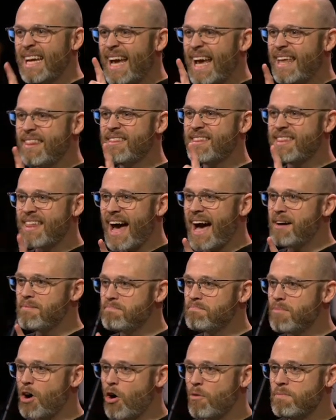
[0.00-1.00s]
In that
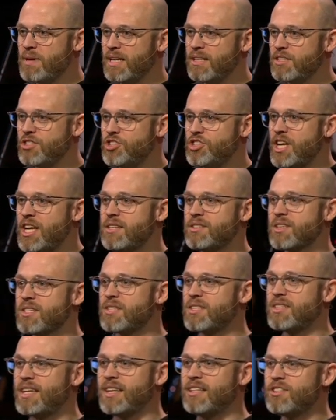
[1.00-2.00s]
moment,
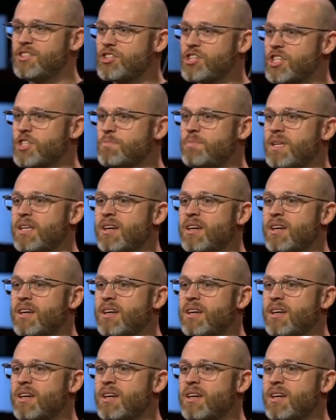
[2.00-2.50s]
Jesus didn't just